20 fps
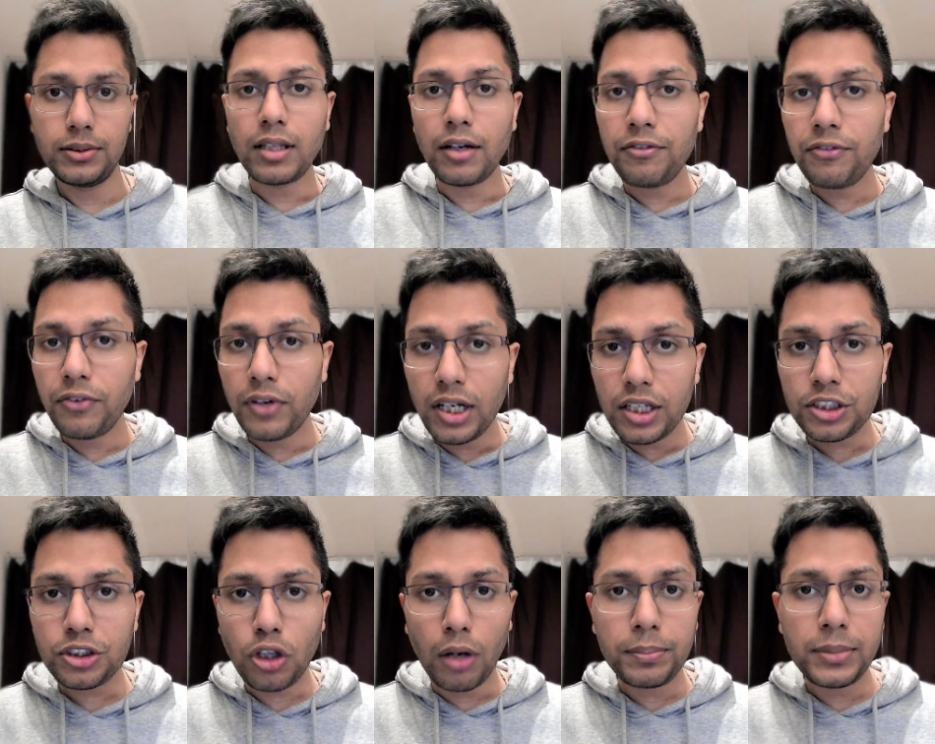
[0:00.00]
The
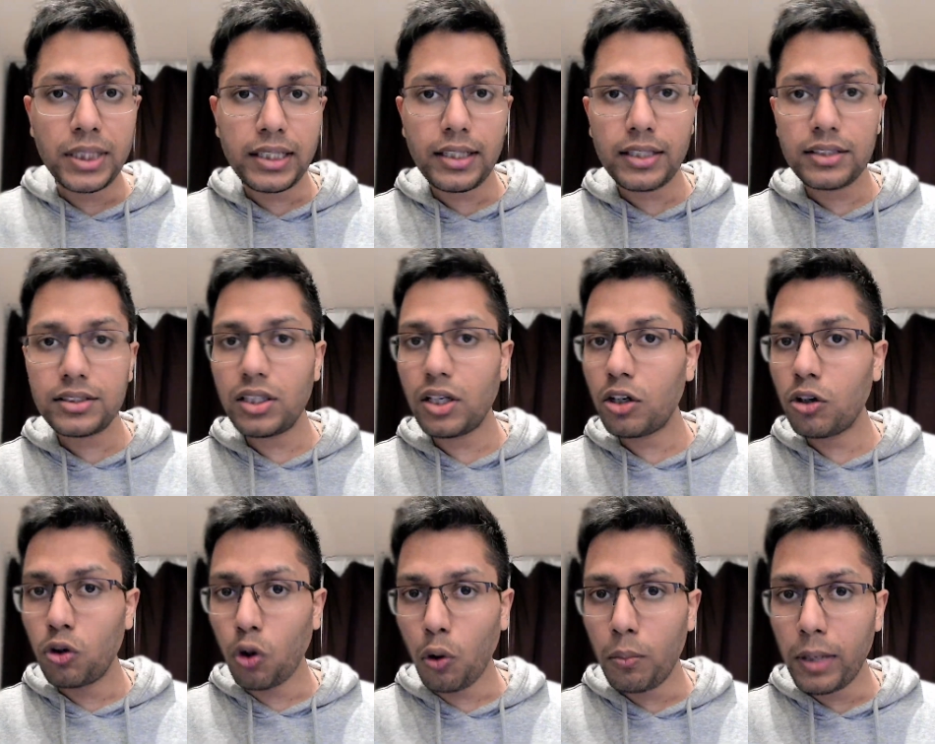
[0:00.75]
first object is the
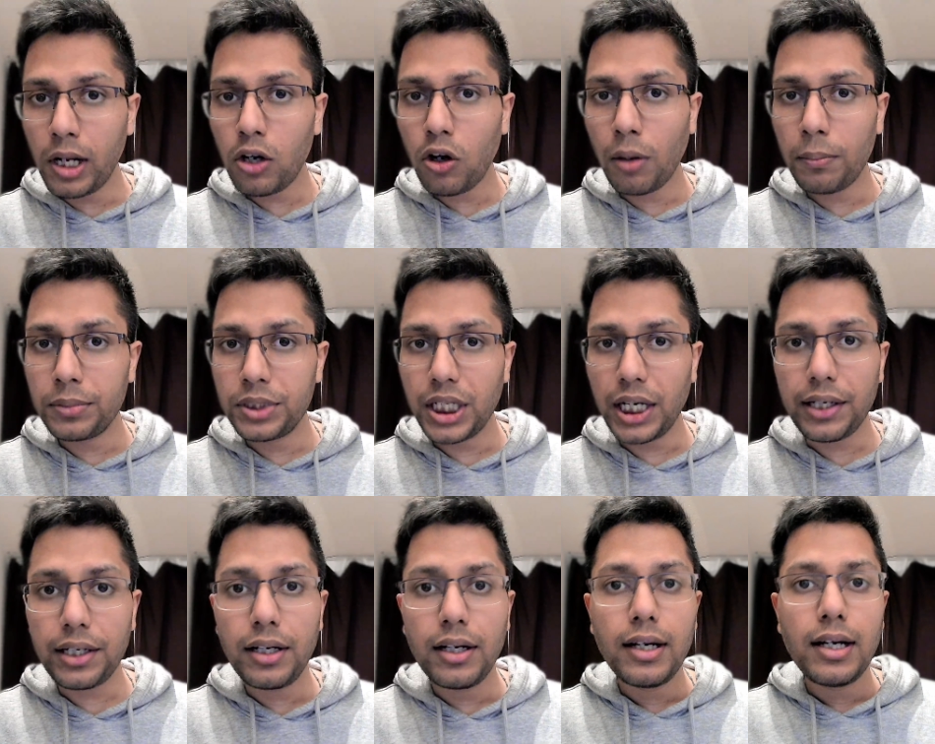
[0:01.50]
global
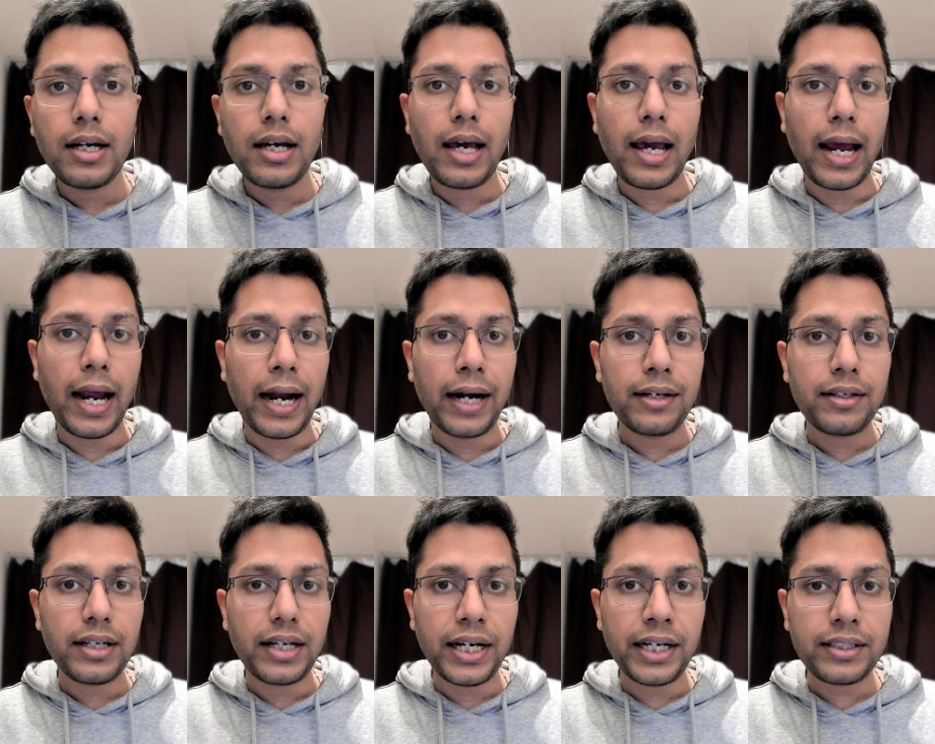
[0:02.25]
object
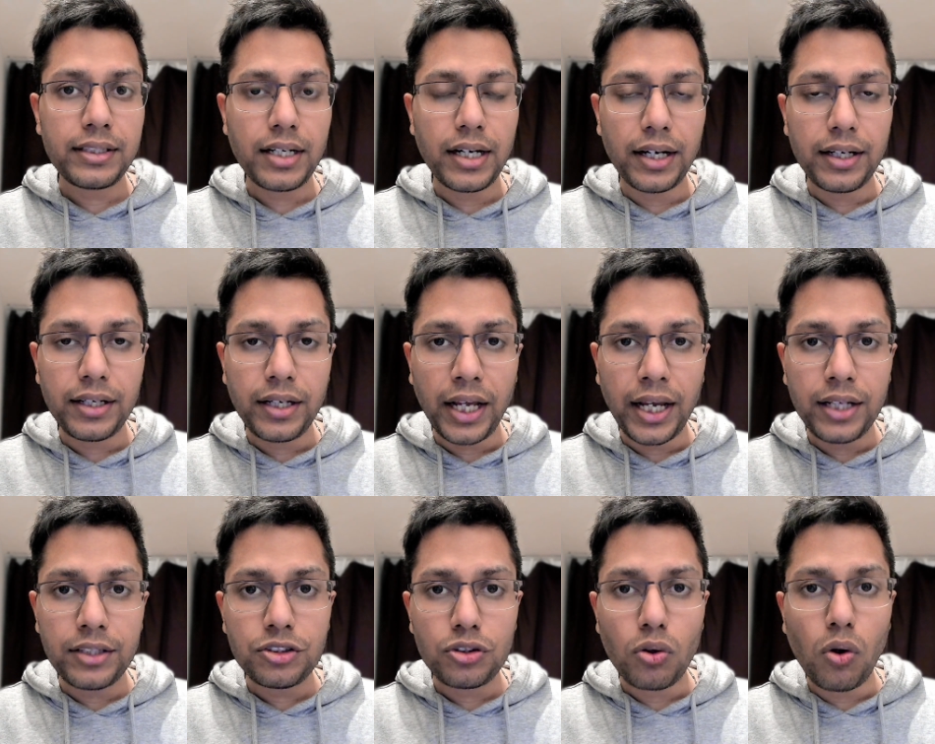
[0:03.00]
and it
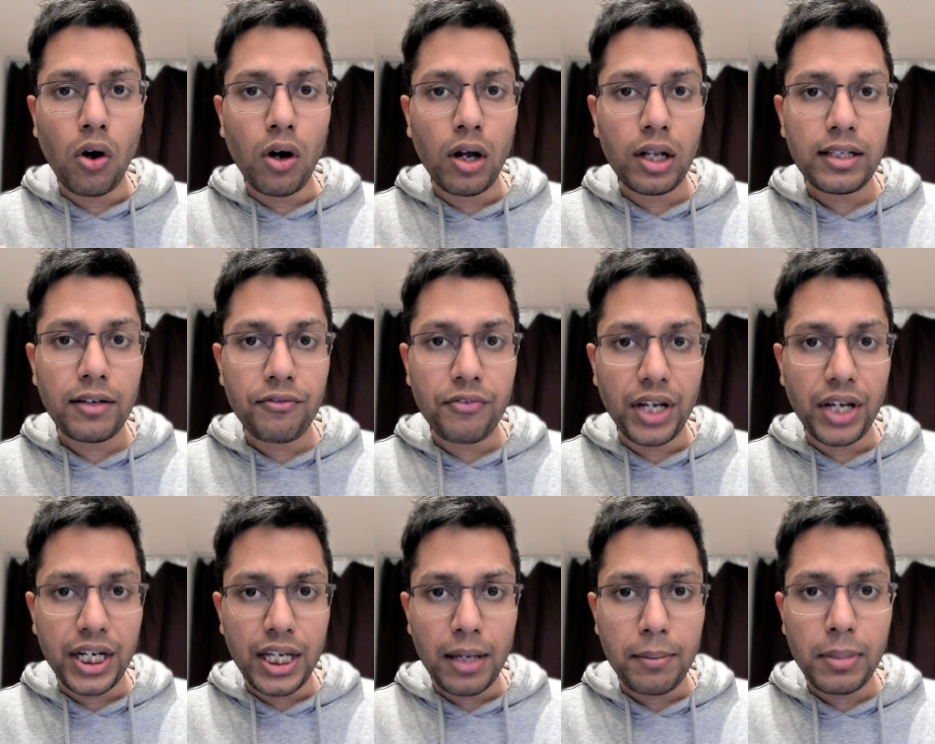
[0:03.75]
contains all the
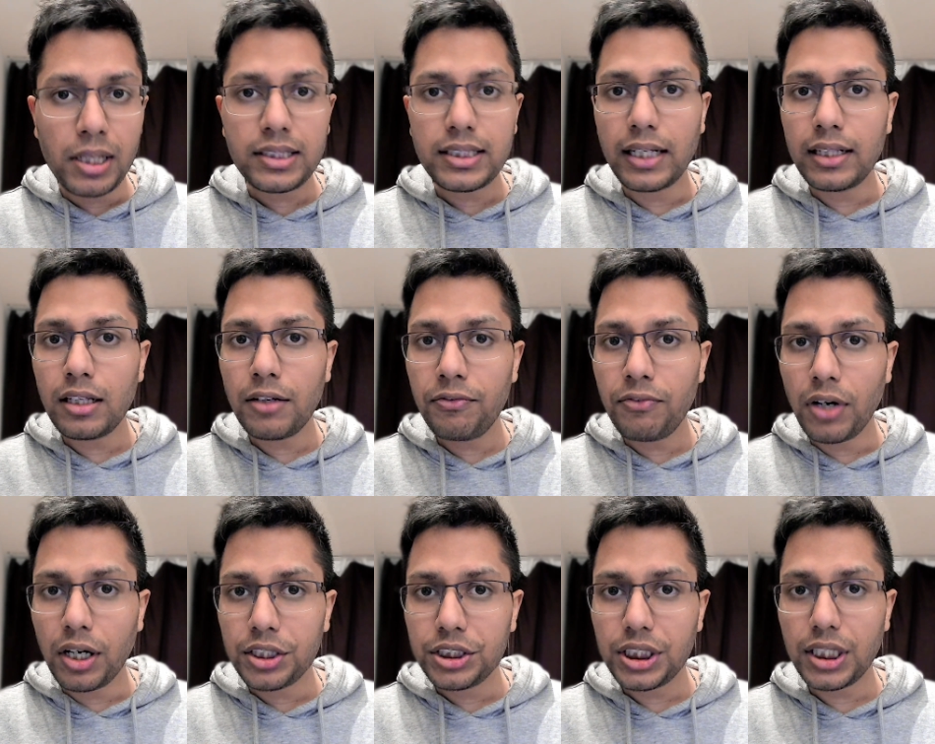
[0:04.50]
variables and the
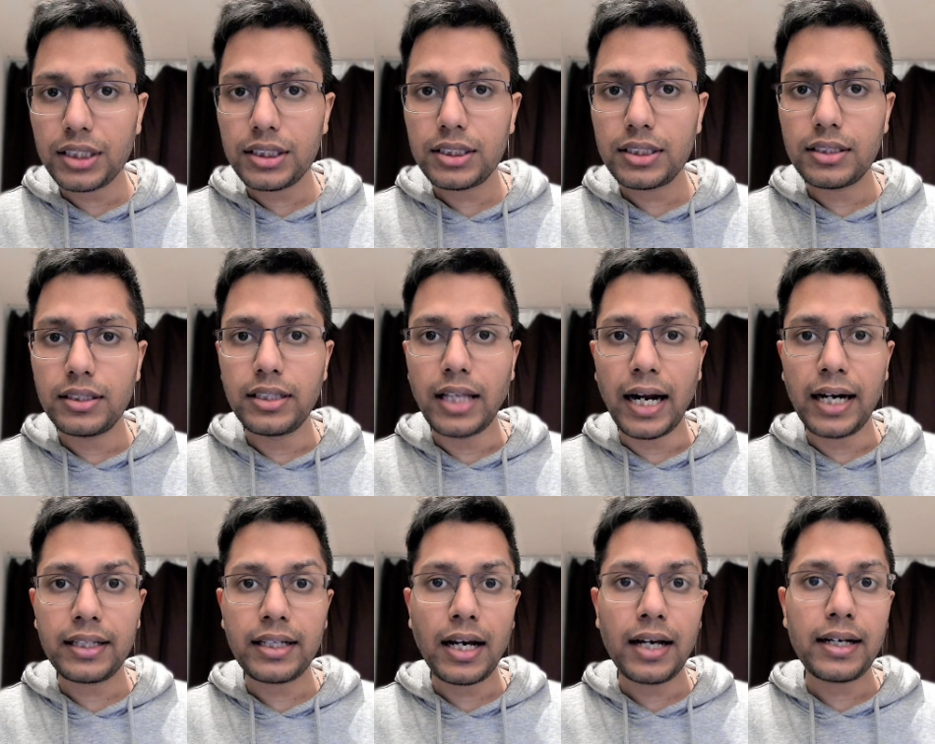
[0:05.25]
functions
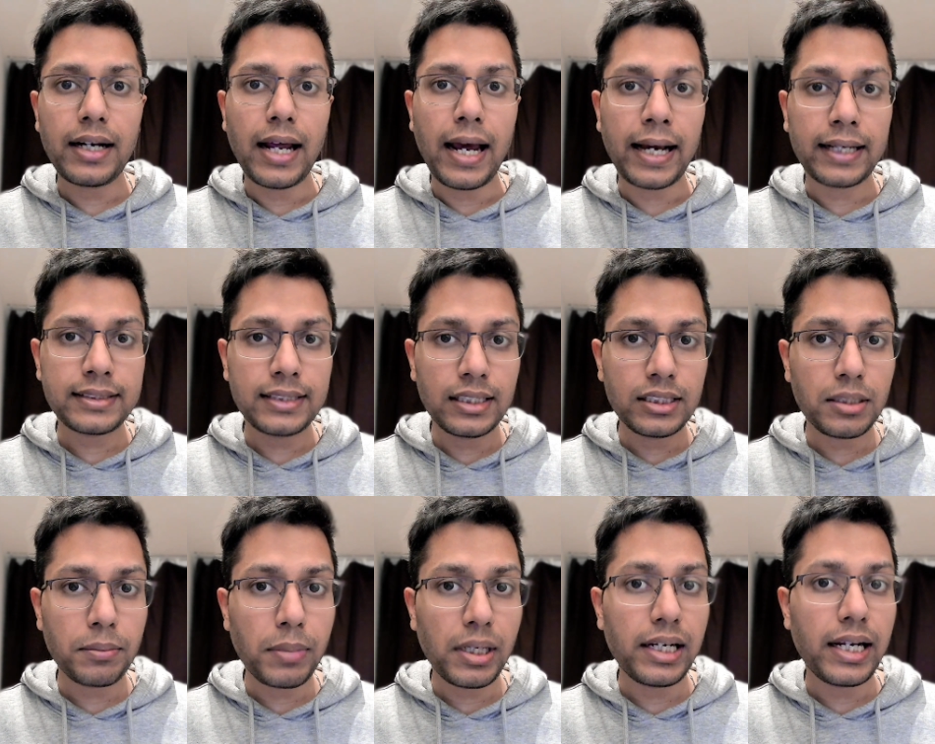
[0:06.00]
that are
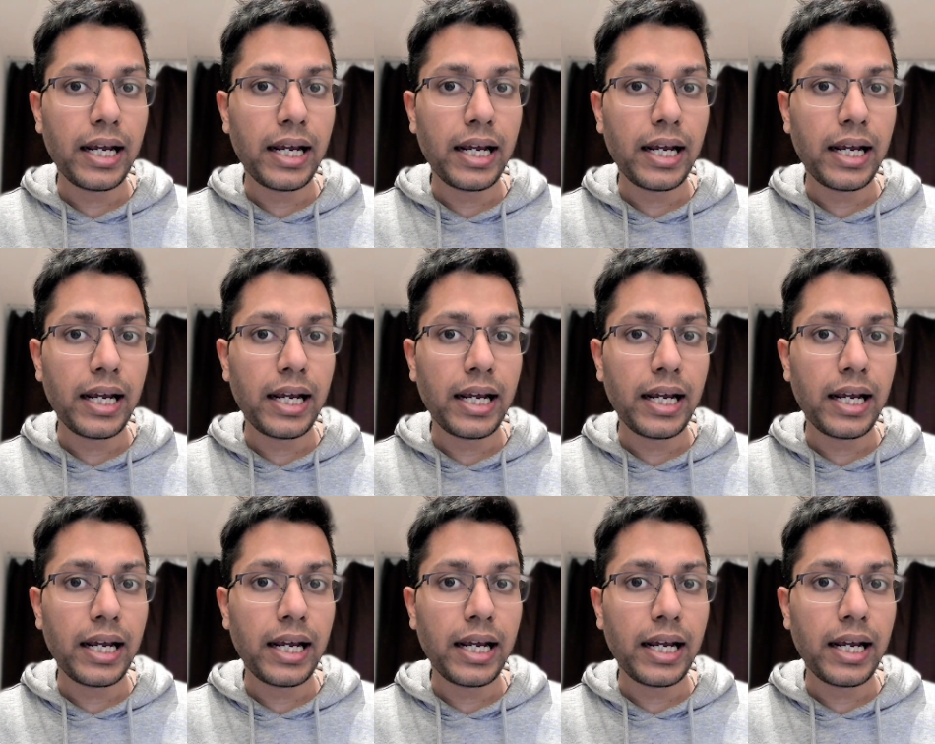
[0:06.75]
accessible